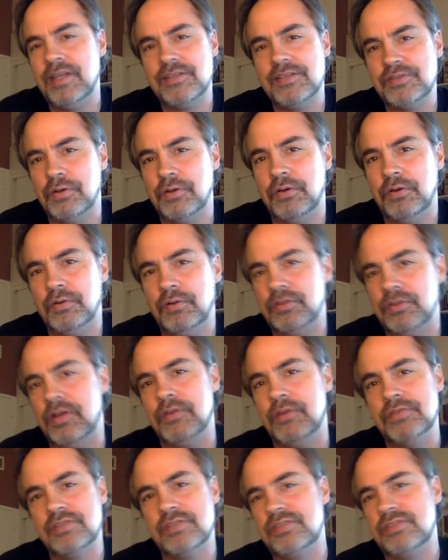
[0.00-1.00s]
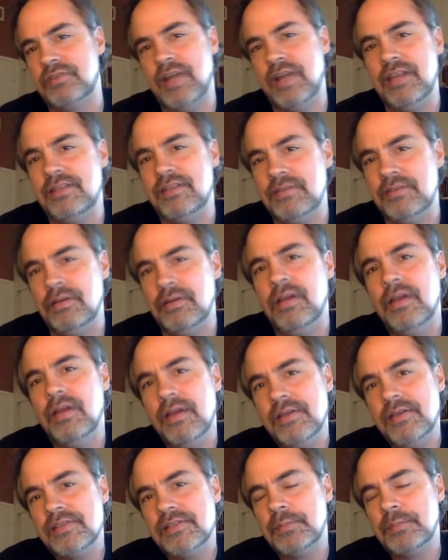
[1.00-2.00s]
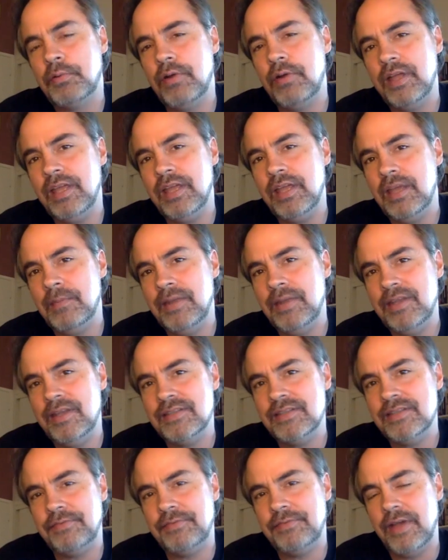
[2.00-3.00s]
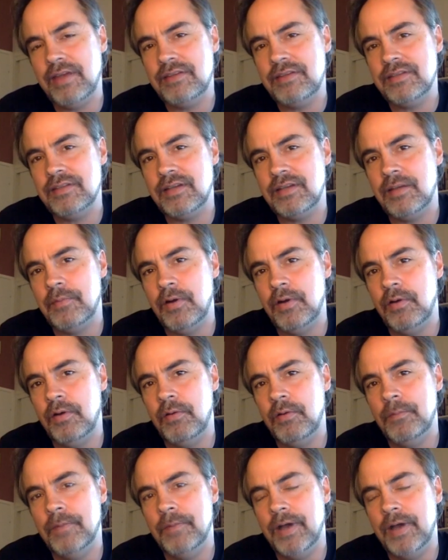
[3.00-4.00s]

sold, goes straight to supporting him and his fight to come home.